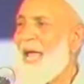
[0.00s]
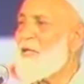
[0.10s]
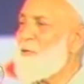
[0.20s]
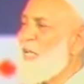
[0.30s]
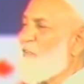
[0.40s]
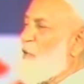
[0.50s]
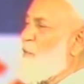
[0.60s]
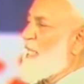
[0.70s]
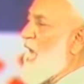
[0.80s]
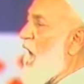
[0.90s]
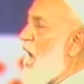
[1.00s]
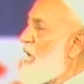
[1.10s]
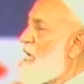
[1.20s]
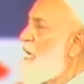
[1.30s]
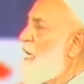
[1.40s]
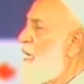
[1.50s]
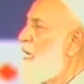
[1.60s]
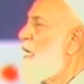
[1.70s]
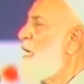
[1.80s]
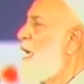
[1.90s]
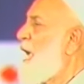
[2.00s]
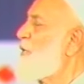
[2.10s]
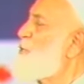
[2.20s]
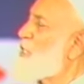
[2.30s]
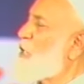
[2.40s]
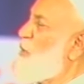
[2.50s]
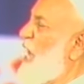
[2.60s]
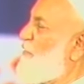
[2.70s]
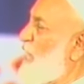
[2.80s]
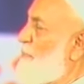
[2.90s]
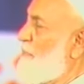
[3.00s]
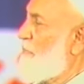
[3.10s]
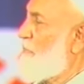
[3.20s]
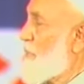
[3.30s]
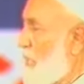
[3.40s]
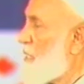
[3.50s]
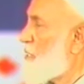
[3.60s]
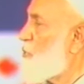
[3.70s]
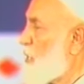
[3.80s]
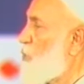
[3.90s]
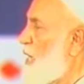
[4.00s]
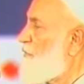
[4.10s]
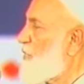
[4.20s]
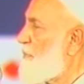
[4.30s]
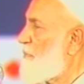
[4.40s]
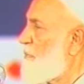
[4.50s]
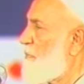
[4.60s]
And you leave them where they are, and you say you love them. Yes, you say you love them.